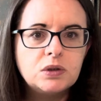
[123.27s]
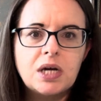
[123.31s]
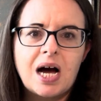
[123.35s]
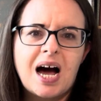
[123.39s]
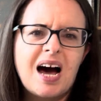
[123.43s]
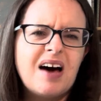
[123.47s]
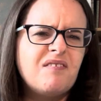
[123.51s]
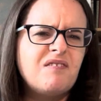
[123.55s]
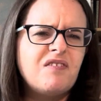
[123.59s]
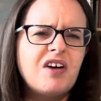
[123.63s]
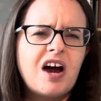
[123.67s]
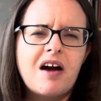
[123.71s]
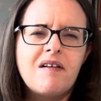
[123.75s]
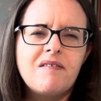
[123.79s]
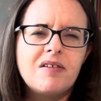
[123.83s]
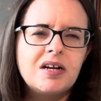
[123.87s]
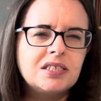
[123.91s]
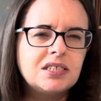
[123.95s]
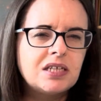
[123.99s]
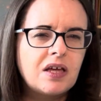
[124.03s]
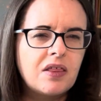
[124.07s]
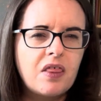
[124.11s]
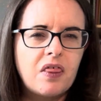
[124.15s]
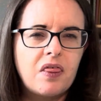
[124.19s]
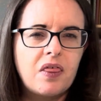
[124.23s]
I had
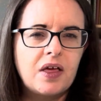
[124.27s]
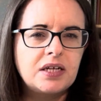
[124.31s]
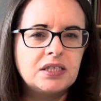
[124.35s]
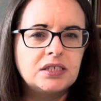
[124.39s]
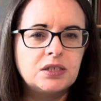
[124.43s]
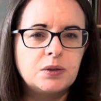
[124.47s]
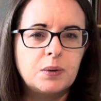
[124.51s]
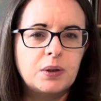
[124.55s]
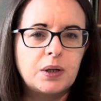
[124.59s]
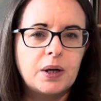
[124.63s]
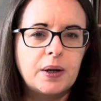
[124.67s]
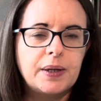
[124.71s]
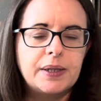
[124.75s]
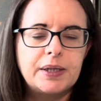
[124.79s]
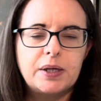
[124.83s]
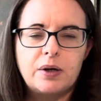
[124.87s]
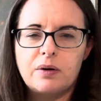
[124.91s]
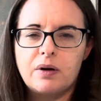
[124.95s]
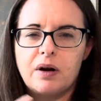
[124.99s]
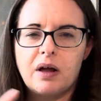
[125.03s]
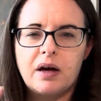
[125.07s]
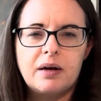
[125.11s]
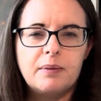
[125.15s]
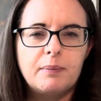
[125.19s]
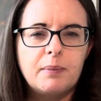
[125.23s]
various other things that were going
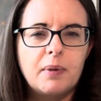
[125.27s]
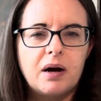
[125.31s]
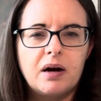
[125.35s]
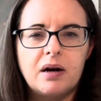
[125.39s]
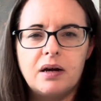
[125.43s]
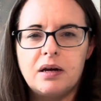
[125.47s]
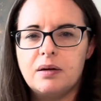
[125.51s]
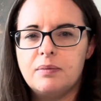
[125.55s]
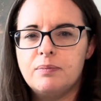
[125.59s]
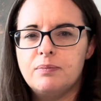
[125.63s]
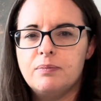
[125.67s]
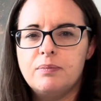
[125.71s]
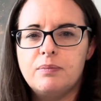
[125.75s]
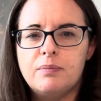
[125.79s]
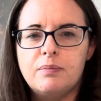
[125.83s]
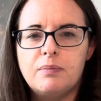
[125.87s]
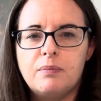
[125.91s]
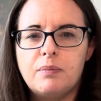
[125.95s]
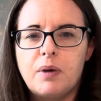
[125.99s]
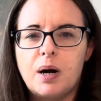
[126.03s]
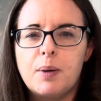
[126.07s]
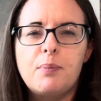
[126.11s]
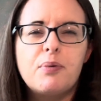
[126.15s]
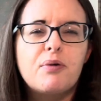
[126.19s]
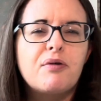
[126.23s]
on, like my
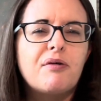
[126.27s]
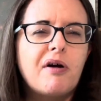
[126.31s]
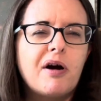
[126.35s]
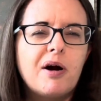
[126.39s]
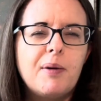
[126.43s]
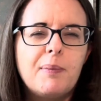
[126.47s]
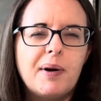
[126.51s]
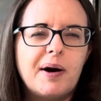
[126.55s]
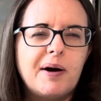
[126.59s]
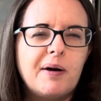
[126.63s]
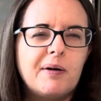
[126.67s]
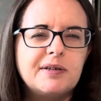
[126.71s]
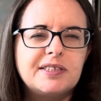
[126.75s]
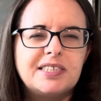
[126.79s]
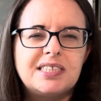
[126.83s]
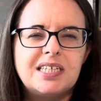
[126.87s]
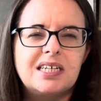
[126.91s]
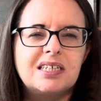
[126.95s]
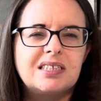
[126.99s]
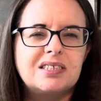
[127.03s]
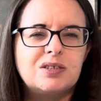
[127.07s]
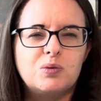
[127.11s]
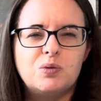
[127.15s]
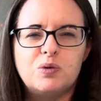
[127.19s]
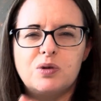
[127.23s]

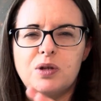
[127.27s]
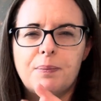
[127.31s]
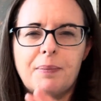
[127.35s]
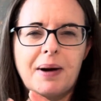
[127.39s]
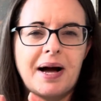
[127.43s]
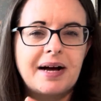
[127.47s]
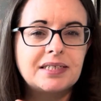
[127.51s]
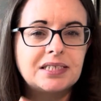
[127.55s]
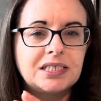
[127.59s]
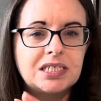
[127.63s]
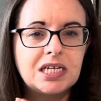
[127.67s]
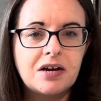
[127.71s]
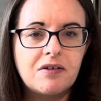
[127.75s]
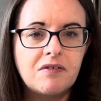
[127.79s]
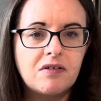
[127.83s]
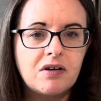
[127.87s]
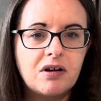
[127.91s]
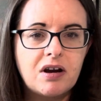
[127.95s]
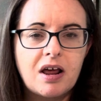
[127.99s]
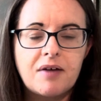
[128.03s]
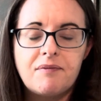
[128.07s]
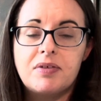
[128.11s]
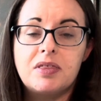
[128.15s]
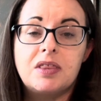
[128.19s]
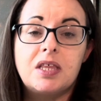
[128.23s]
probiotics, all the bacteria and
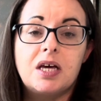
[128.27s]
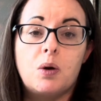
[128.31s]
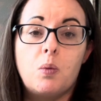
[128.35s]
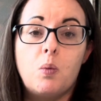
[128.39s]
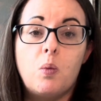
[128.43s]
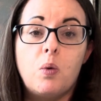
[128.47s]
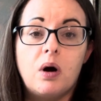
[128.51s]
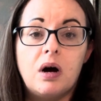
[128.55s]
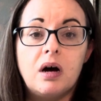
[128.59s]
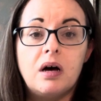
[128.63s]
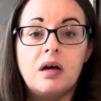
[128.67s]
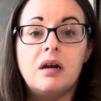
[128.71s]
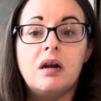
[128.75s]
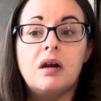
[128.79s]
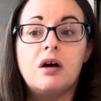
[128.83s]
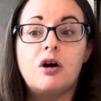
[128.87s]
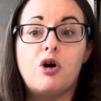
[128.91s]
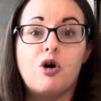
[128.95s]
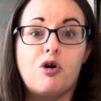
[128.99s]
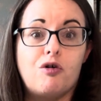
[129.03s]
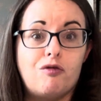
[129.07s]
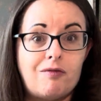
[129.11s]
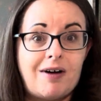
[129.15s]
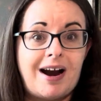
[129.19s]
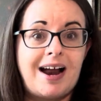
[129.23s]
everything weren't
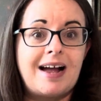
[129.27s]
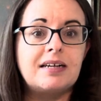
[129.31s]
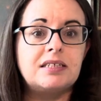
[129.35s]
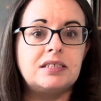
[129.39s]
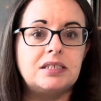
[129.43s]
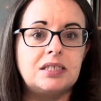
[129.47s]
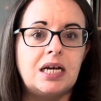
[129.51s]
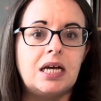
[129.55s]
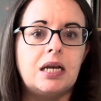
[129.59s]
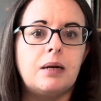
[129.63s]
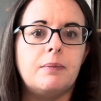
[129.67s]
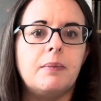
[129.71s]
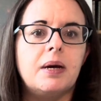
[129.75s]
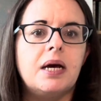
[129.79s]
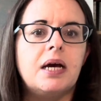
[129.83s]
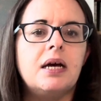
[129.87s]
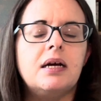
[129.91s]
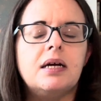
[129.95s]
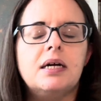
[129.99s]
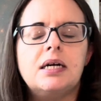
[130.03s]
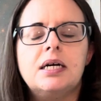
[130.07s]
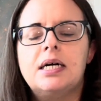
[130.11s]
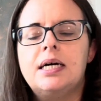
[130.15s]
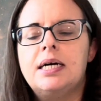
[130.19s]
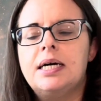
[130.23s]
correct in
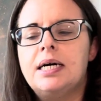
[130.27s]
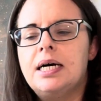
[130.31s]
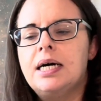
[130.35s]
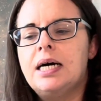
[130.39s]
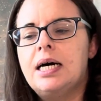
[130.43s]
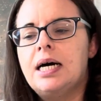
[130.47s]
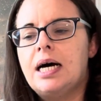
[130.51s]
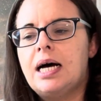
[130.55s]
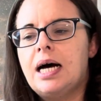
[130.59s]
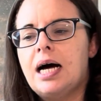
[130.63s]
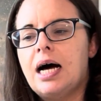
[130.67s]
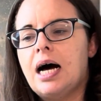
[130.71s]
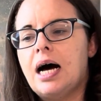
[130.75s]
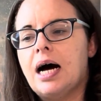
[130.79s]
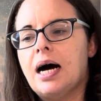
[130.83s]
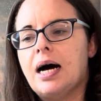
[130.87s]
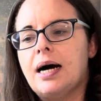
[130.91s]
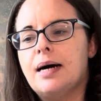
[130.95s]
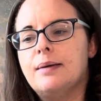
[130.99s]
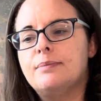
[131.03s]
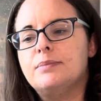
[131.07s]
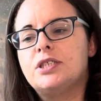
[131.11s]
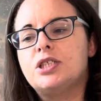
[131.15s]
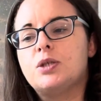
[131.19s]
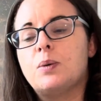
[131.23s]
me.
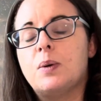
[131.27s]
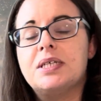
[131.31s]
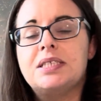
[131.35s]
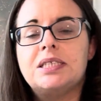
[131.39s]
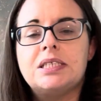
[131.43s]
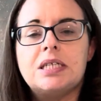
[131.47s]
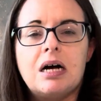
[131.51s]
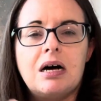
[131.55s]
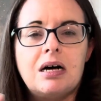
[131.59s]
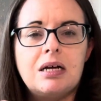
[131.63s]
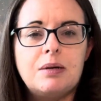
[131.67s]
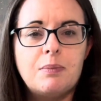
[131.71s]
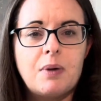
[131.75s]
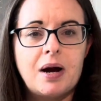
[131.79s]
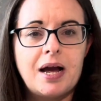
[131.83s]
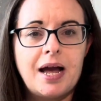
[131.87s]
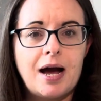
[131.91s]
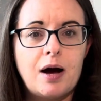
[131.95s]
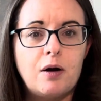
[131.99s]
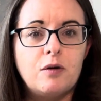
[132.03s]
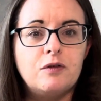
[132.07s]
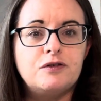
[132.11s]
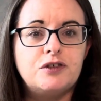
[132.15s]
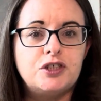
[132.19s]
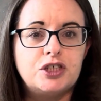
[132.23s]
So I started my
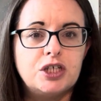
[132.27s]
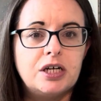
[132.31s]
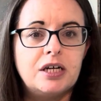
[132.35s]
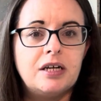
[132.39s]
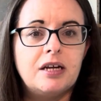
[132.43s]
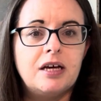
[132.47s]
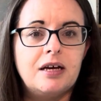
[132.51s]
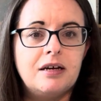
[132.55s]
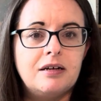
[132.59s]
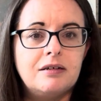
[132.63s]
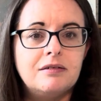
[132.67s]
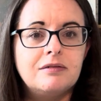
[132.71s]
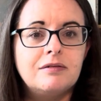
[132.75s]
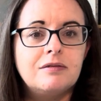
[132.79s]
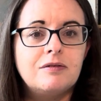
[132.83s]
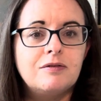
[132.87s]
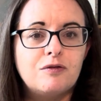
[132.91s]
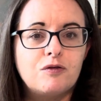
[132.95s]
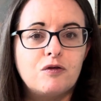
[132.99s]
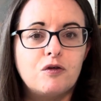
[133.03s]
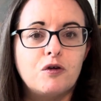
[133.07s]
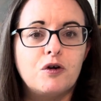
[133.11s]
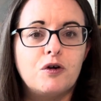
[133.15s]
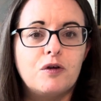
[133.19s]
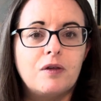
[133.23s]
health journey
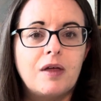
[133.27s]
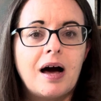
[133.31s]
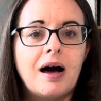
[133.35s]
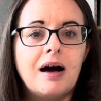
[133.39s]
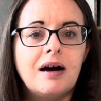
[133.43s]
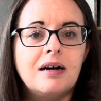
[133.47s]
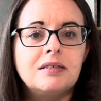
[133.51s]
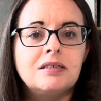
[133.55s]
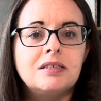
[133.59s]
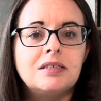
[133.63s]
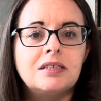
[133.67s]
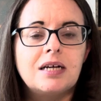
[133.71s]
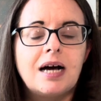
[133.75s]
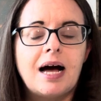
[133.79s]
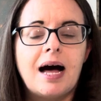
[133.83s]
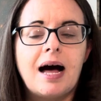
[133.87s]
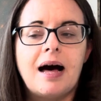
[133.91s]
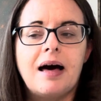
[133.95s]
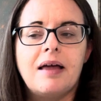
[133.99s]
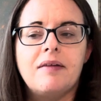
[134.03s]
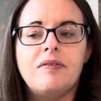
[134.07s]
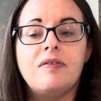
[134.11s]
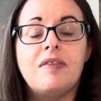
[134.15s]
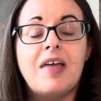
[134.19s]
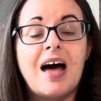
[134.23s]
through that,
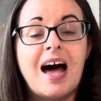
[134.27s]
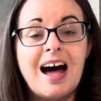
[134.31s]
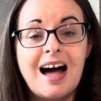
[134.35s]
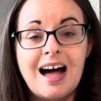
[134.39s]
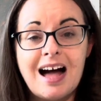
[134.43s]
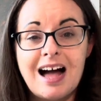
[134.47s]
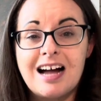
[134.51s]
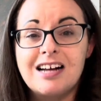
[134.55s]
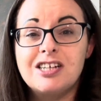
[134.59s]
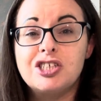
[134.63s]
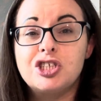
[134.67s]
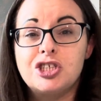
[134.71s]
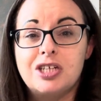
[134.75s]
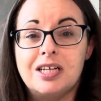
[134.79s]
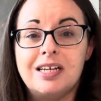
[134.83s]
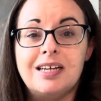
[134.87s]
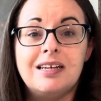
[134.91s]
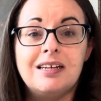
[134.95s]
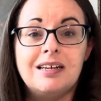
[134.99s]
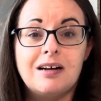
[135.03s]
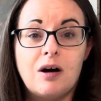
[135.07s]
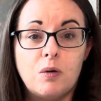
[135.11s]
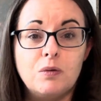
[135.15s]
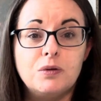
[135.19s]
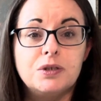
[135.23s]
and that
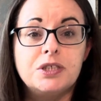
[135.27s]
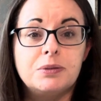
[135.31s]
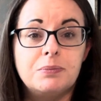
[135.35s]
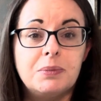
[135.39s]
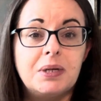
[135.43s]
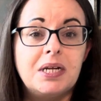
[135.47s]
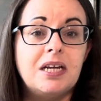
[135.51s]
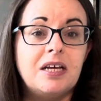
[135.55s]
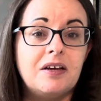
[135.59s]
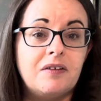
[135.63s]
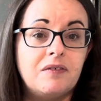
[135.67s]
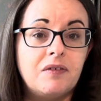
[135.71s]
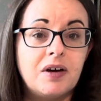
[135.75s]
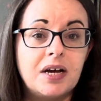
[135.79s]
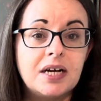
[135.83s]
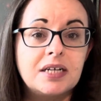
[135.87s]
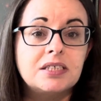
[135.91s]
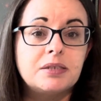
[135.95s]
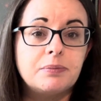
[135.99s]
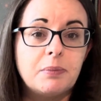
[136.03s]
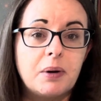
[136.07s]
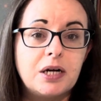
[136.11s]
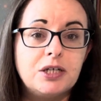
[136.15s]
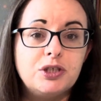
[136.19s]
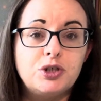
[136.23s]
actually ultimately
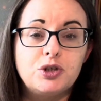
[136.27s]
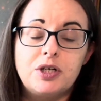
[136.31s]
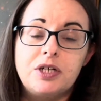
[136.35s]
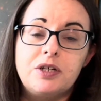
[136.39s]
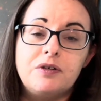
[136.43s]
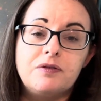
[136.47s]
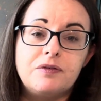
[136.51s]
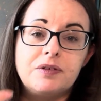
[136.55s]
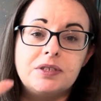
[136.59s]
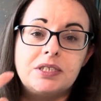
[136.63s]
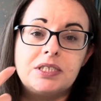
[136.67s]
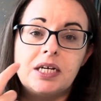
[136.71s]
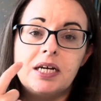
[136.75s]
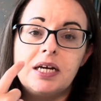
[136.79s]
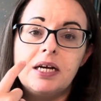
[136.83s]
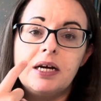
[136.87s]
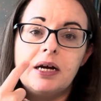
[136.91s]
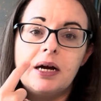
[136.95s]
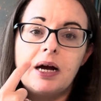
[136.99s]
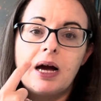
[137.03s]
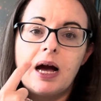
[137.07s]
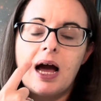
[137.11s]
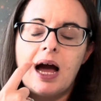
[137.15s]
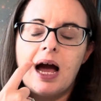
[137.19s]
fixed my adrenal fatigue.